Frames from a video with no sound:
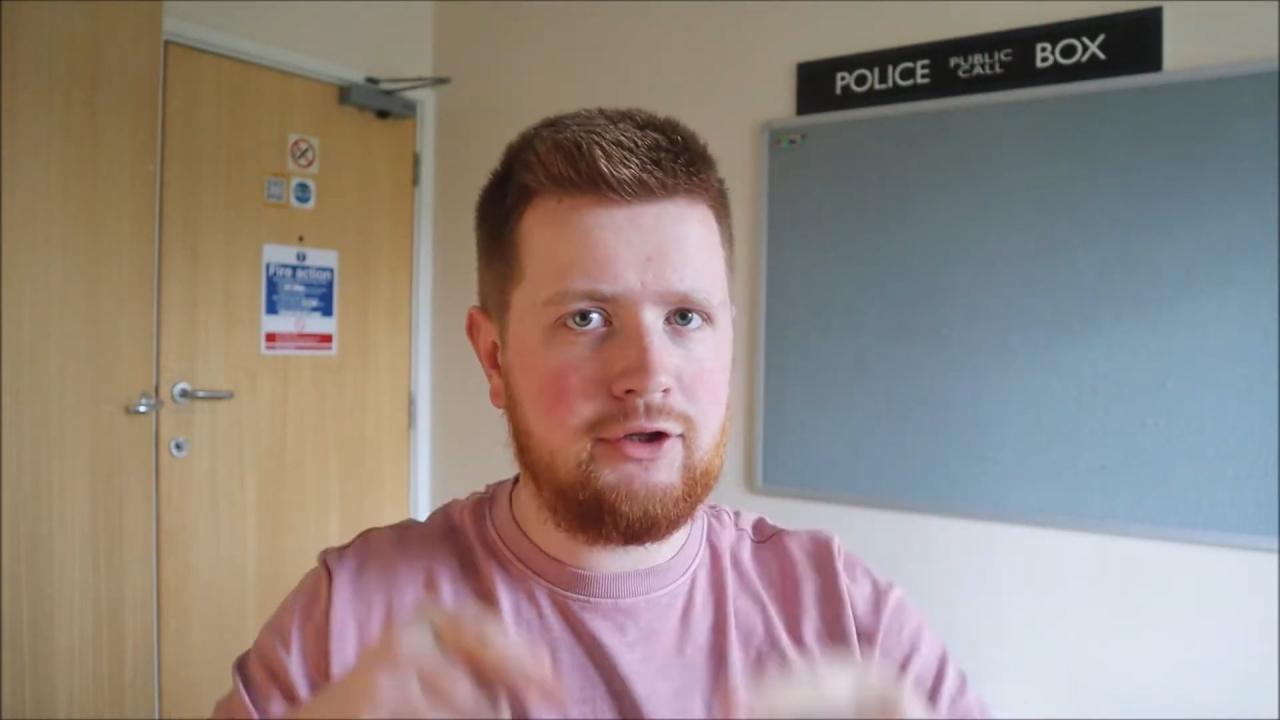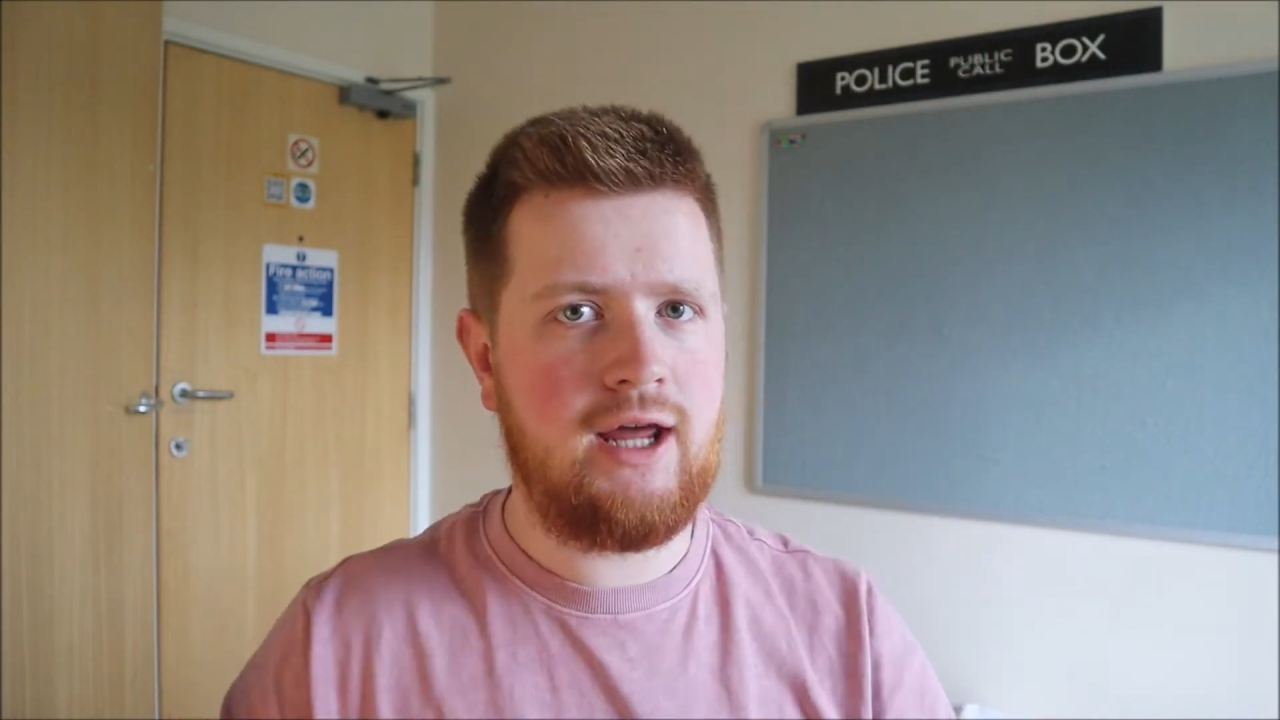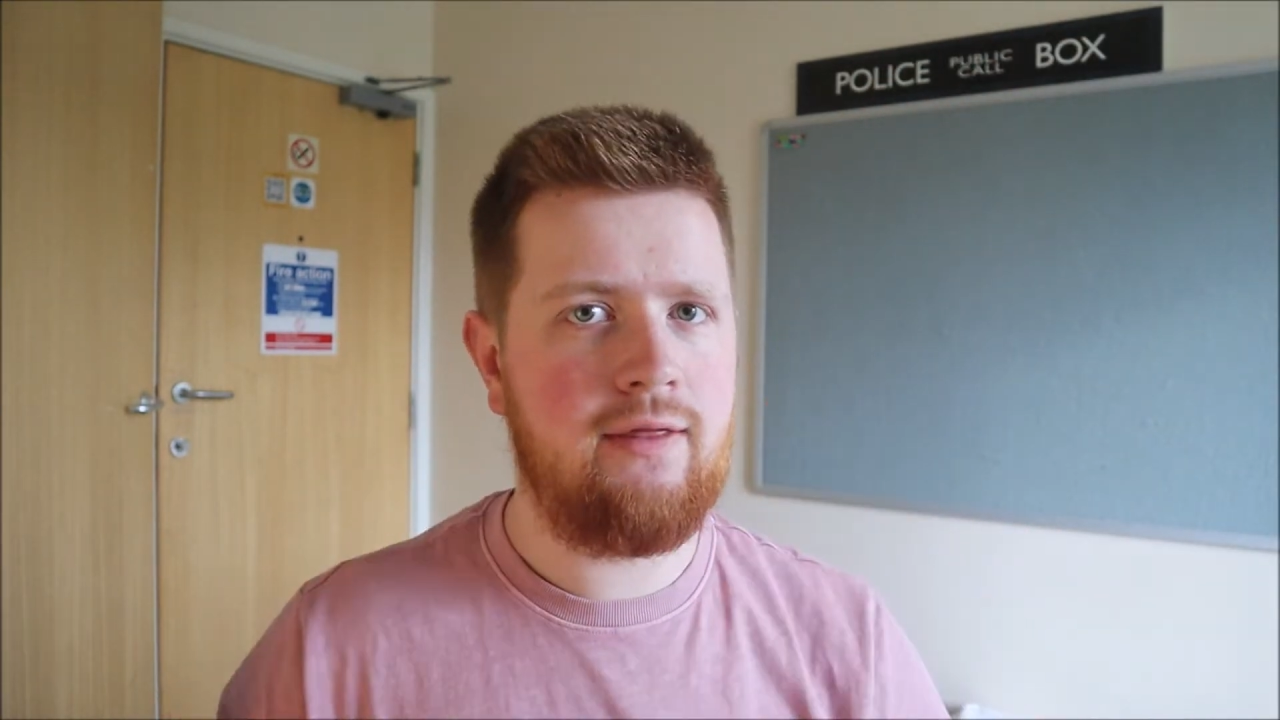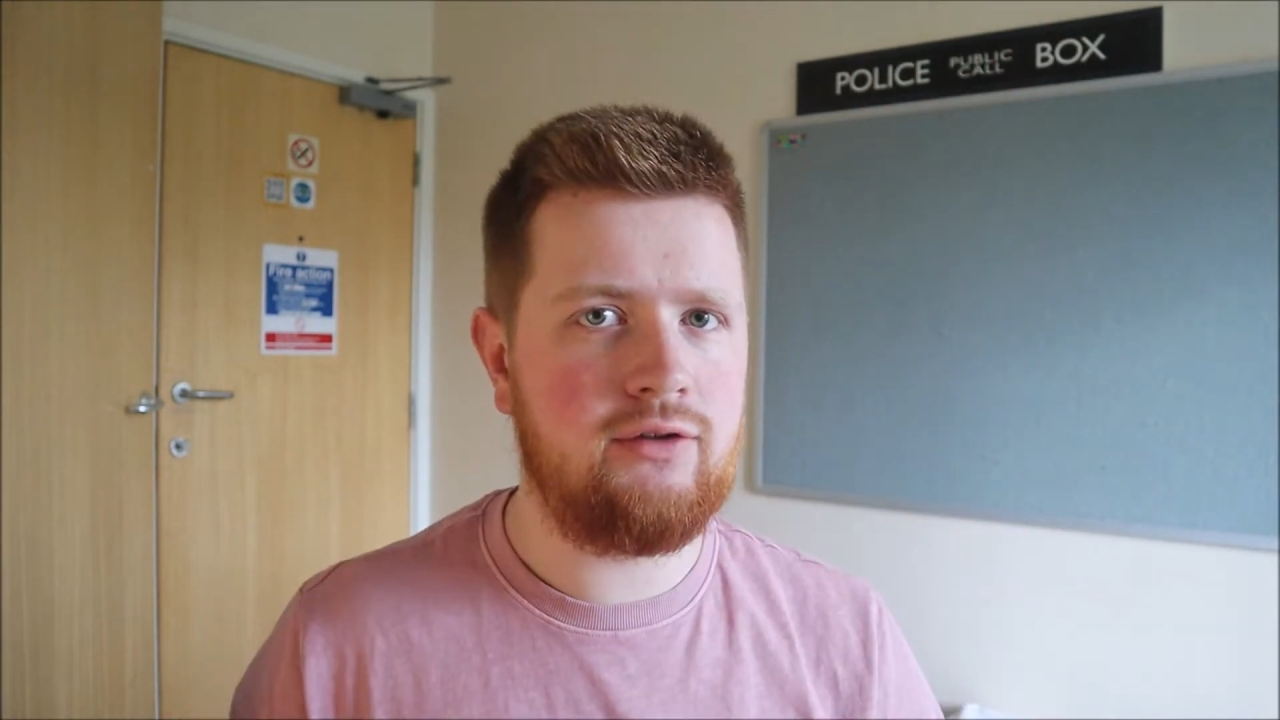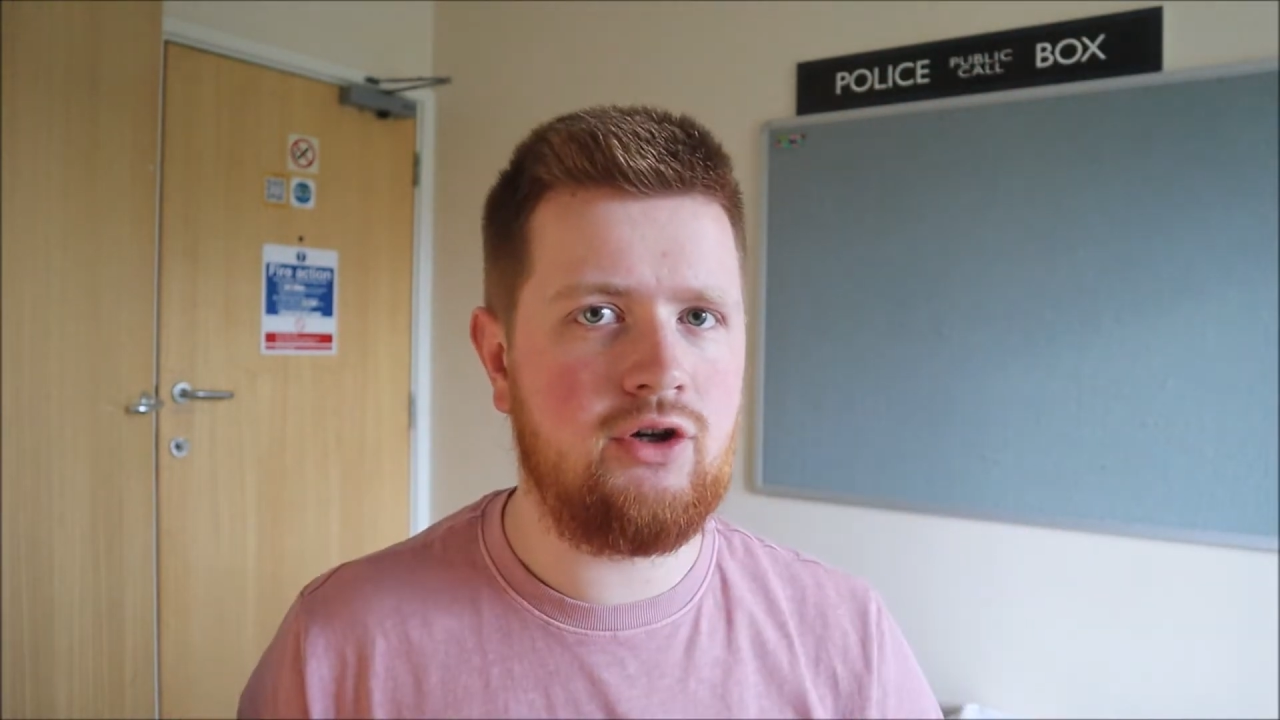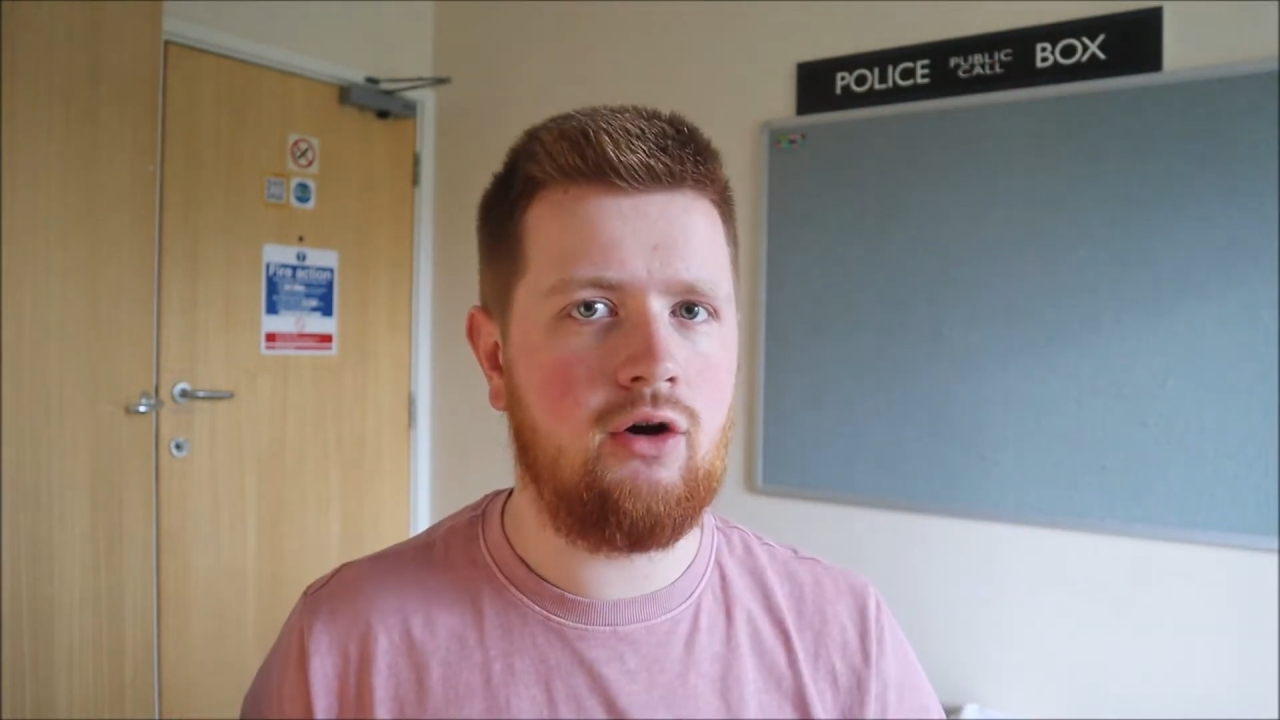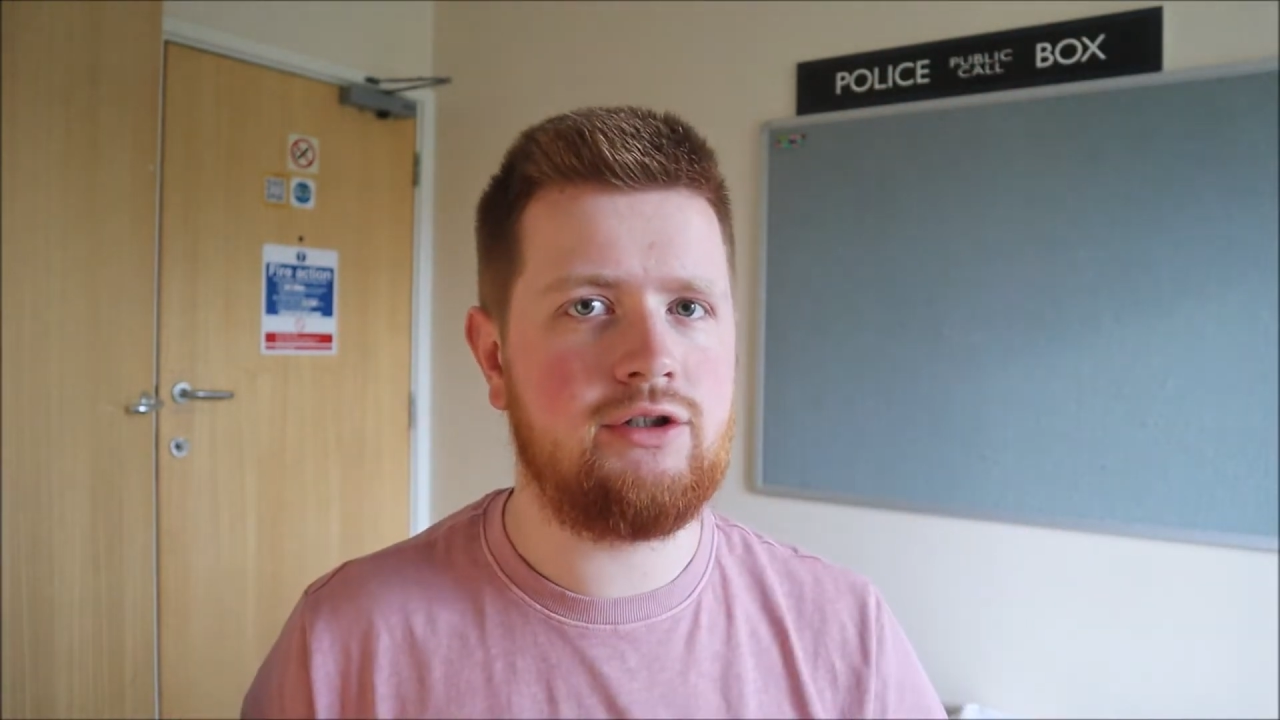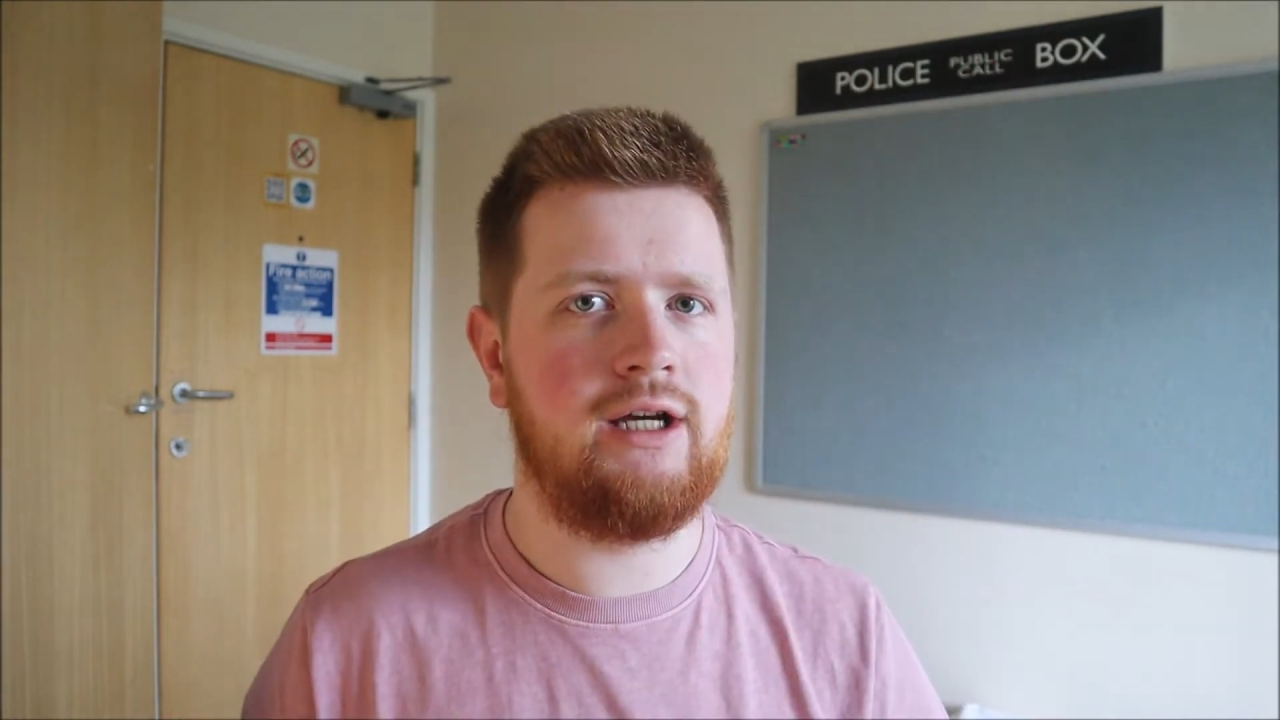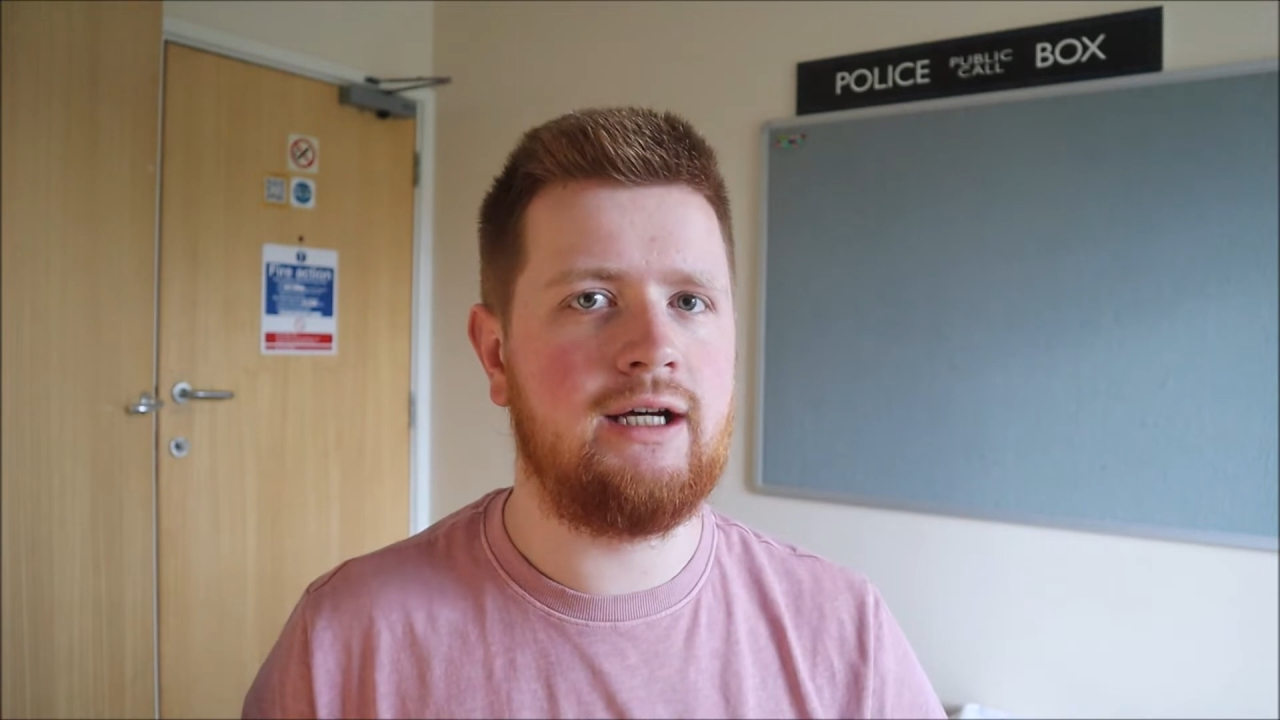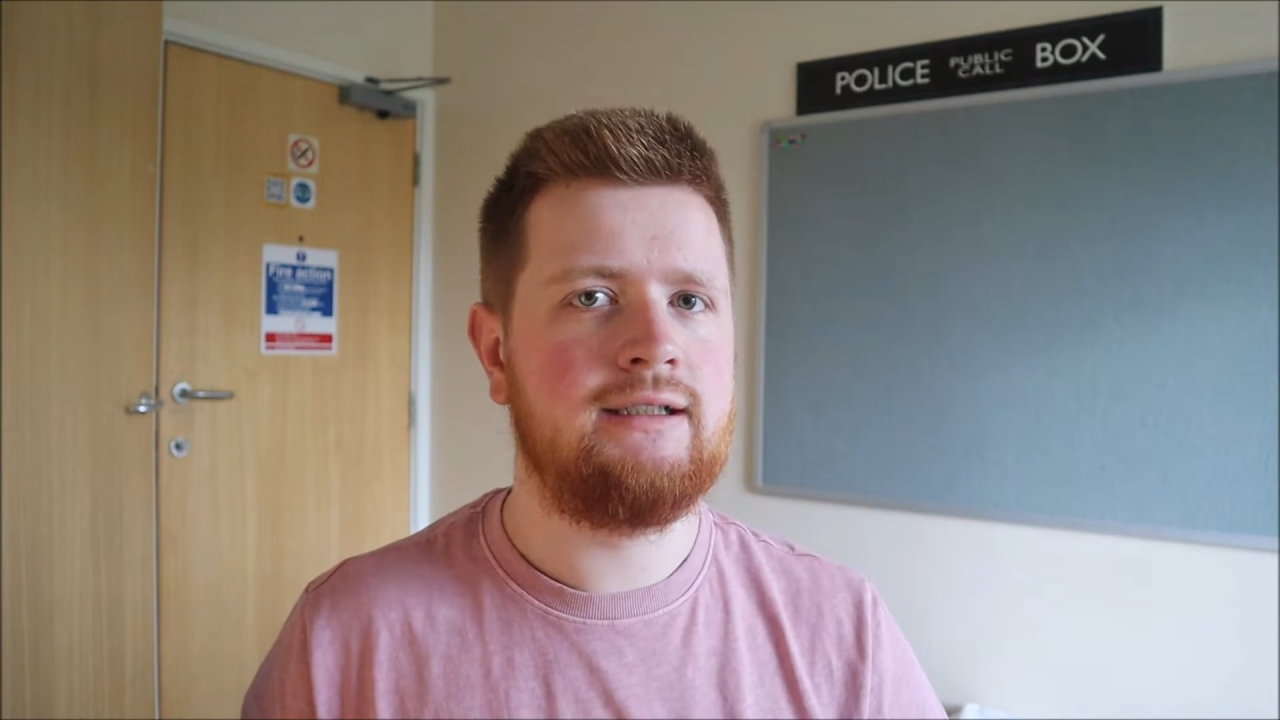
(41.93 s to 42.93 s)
10th Doctor?